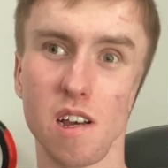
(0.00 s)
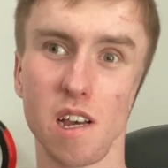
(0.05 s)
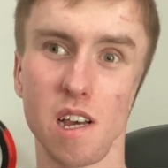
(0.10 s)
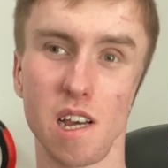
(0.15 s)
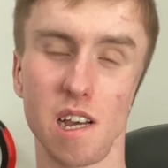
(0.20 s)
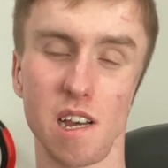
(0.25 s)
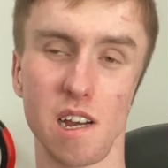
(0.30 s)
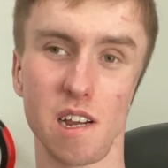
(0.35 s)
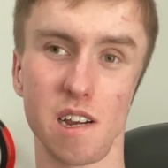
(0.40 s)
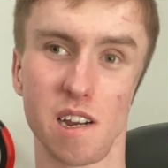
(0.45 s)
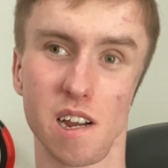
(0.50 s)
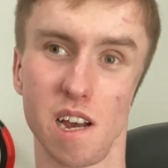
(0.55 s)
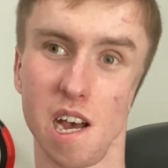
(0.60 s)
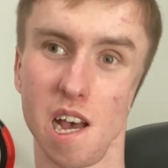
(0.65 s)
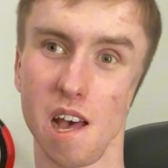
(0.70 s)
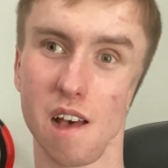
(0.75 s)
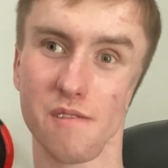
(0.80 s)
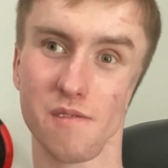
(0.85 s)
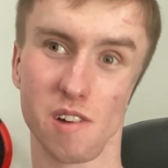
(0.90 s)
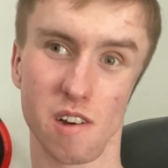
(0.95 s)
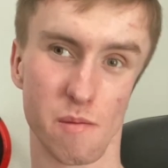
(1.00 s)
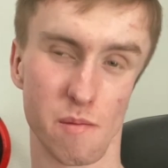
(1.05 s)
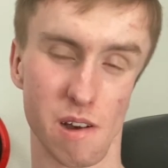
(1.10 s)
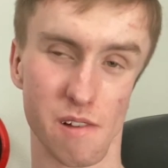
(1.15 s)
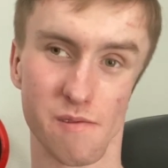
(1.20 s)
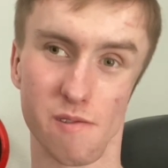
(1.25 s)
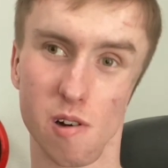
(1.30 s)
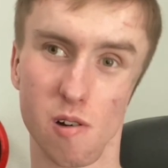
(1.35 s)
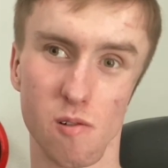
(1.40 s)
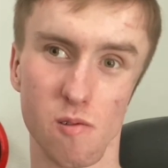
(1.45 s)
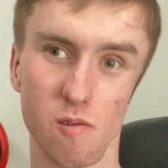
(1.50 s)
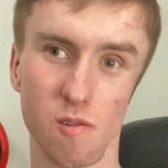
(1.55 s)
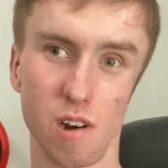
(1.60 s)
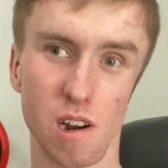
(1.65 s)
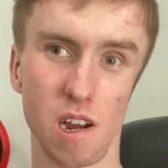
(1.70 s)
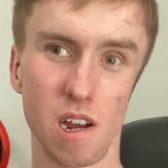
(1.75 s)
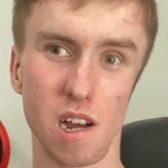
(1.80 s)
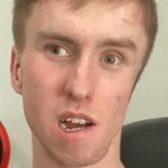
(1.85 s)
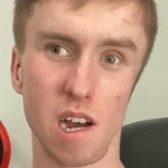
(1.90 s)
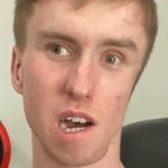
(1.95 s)
and I have it on my phone,
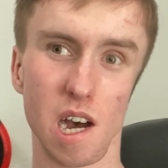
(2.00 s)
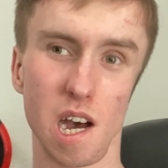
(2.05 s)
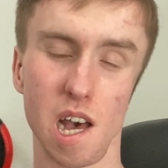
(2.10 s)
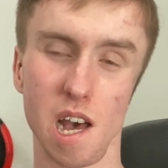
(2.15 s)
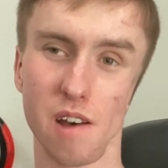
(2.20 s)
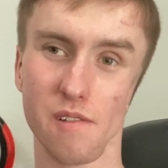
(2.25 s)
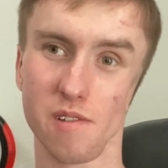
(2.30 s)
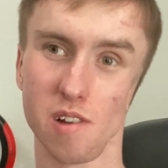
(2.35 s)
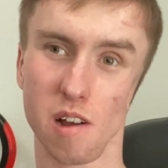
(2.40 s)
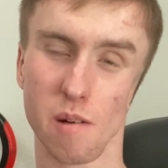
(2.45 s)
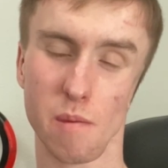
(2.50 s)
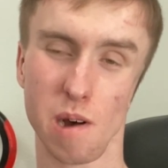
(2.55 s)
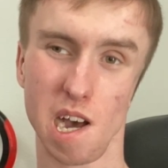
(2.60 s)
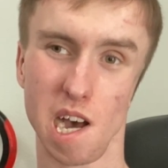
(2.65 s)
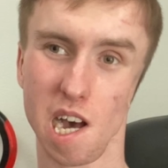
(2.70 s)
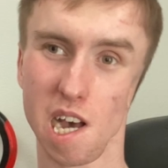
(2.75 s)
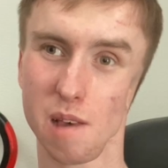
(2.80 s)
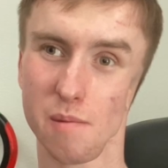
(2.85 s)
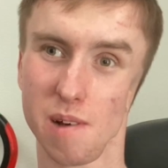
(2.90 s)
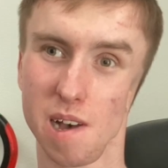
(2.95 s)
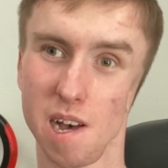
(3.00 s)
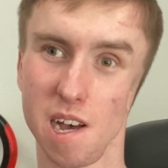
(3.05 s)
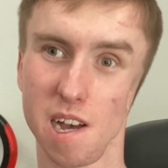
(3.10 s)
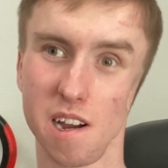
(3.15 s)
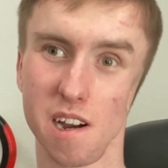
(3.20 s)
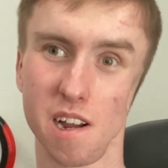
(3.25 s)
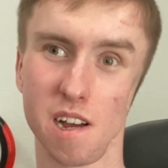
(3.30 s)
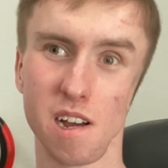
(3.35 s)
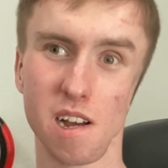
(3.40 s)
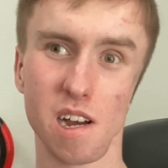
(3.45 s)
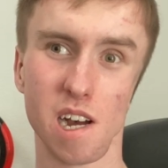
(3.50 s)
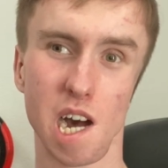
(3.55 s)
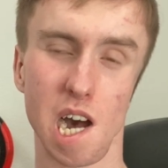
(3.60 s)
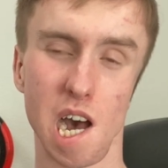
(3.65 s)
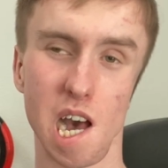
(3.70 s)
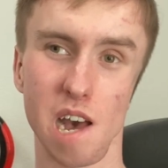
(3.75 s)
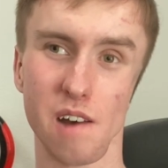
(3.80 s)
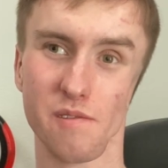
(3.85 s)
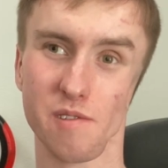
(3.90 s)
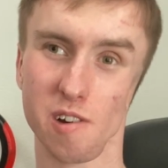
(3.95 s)
I have it on my iPad, I
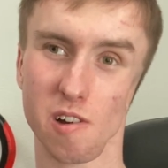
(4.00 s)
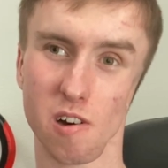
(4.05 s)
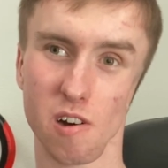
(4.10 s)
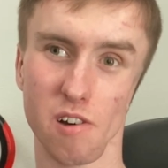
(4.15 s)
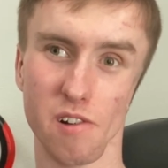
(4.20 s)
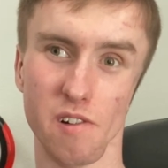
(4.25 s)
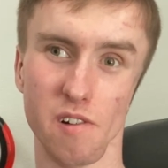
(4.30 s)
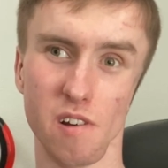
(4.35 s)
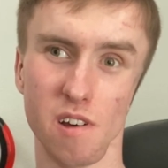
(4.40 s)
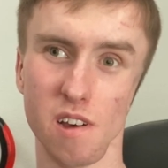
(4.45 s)
have it on